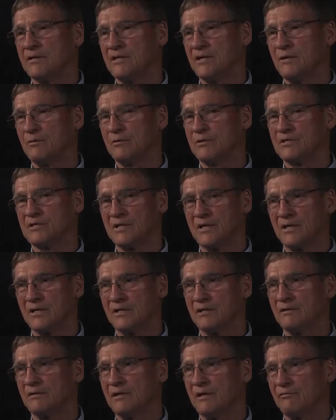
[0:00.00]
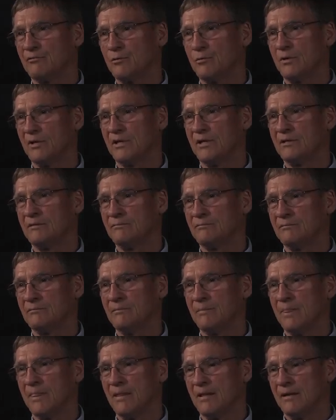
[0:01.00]
He was a, if you will, a
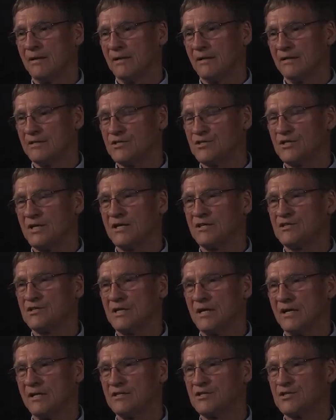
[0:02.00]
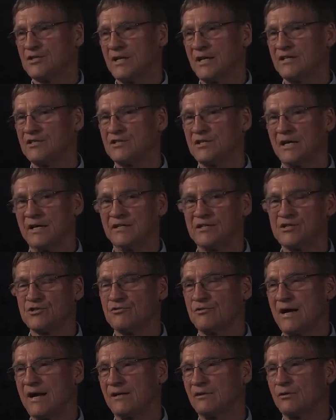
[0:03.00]
stateside, stateside
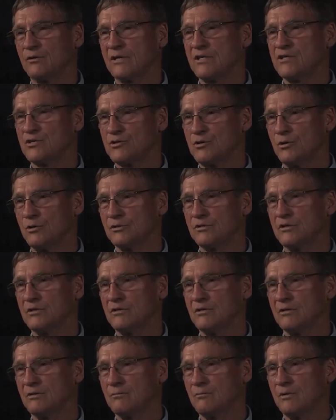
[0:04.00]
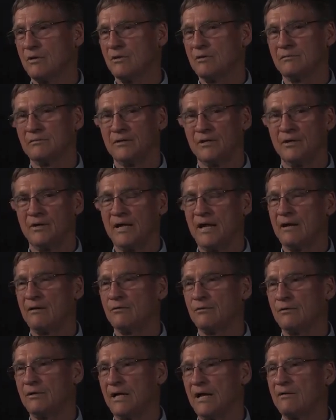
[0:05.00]
strack-looking soldier where you know,
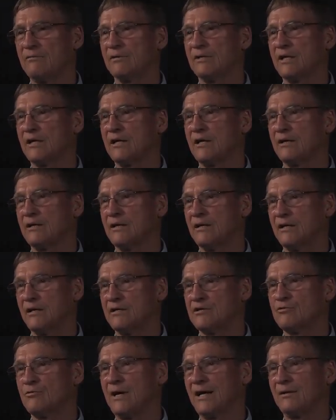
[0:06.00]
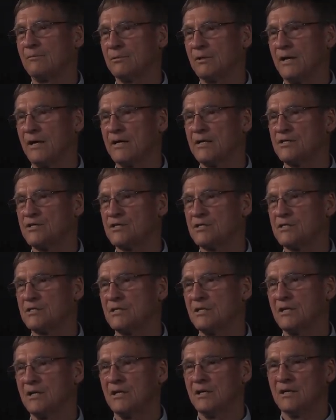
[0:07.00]
everything in his right place,
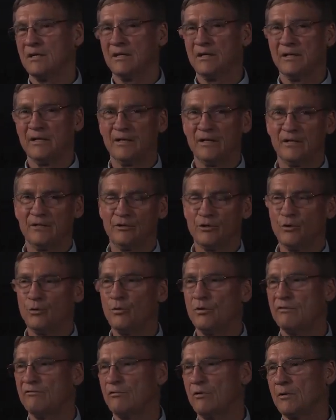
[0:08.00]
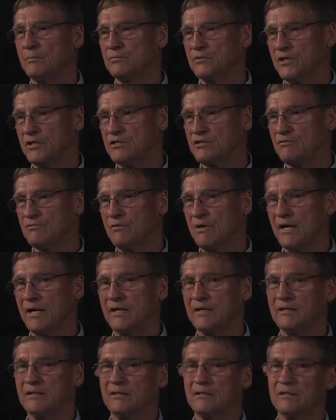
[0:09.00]
uh, the uniform just
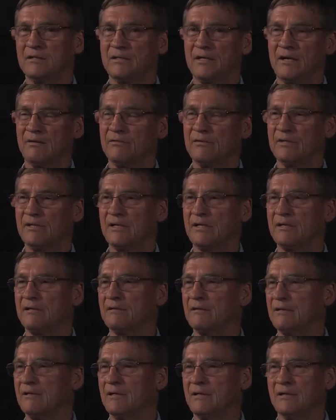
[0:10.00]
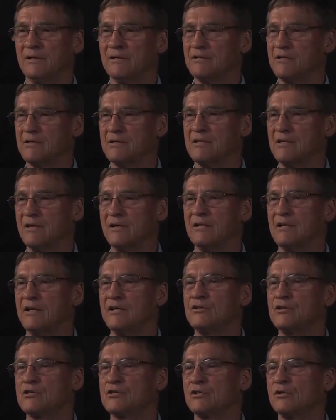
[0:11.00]
right, everything. So he,
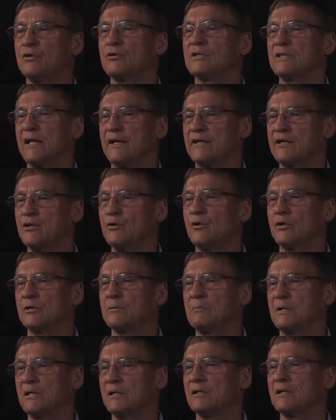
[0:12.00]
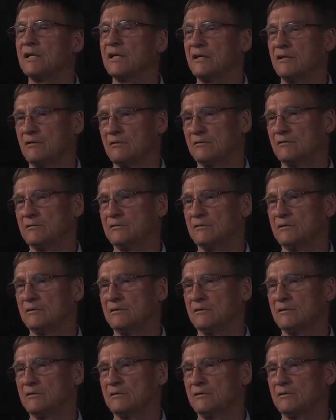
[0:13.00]
he just looked like he ought to be the leader.